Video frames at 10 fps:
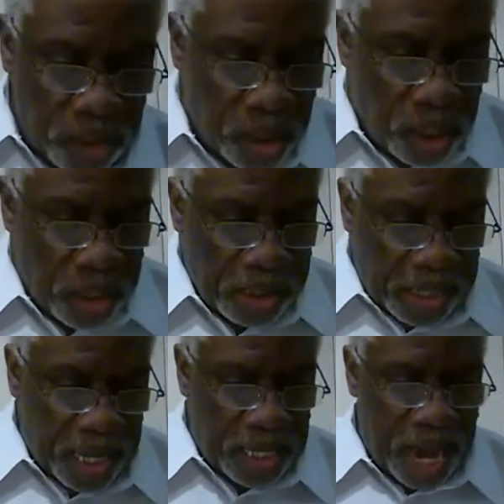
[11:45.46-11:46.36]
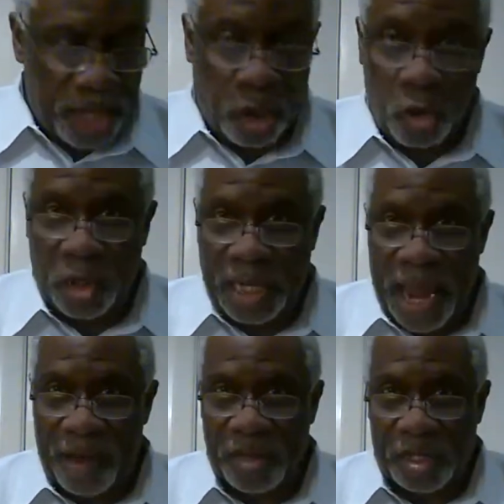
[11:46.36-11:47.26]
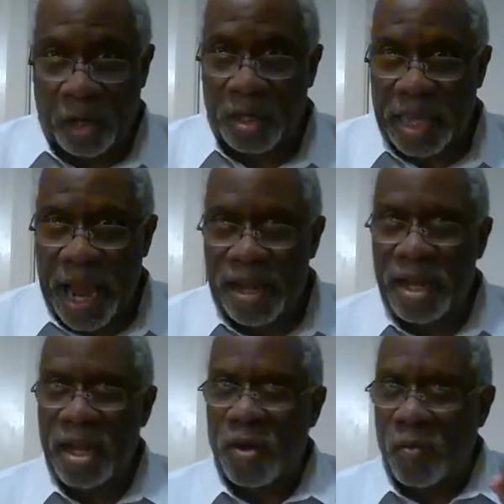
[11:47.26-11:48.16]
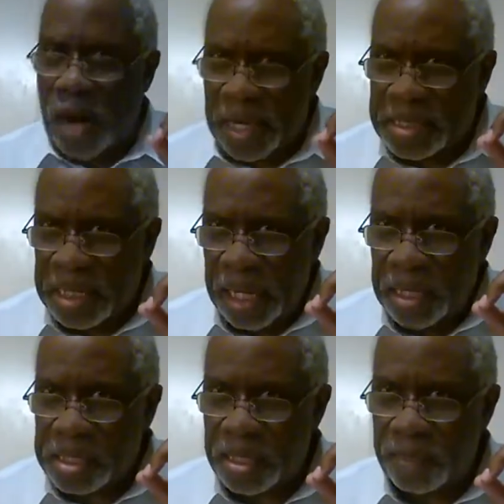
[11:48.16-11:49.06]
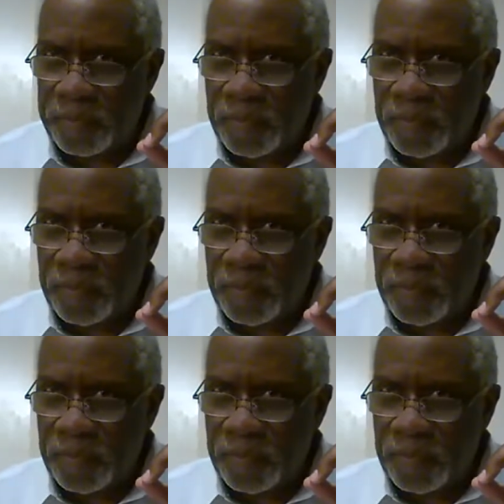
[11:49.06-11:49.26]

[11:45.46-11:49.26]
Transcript: what shall I do to have eternal life? Watch this.